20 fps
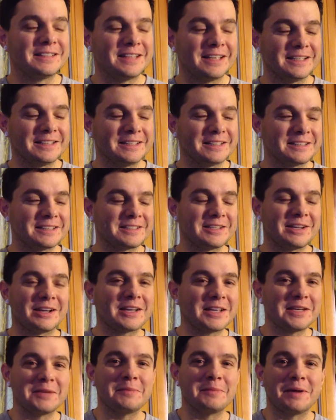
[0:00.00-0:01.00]
and
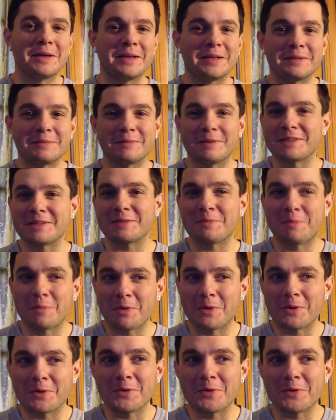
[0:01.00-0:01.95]
talking to my, my support